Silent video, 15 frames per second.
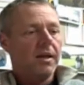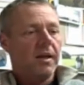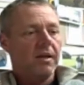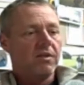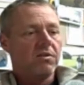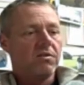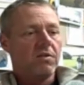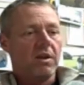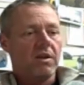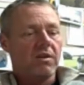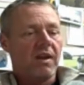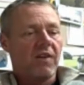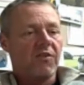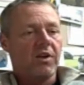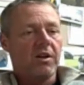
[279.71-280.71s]

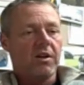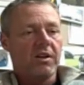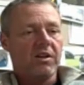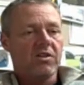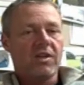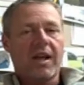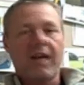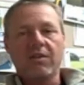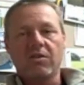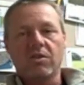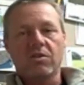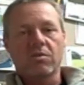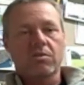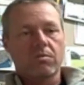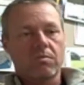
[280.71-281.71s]
it definitely is not
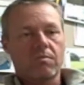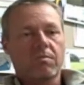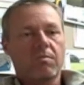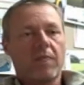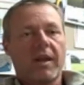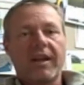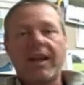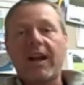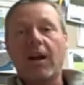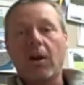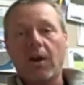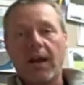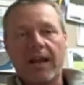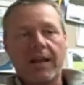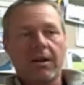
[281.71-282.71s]
just like an
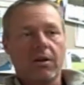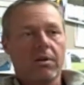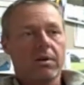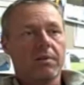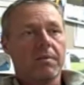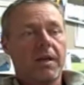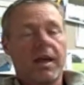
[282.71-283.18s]
air handler,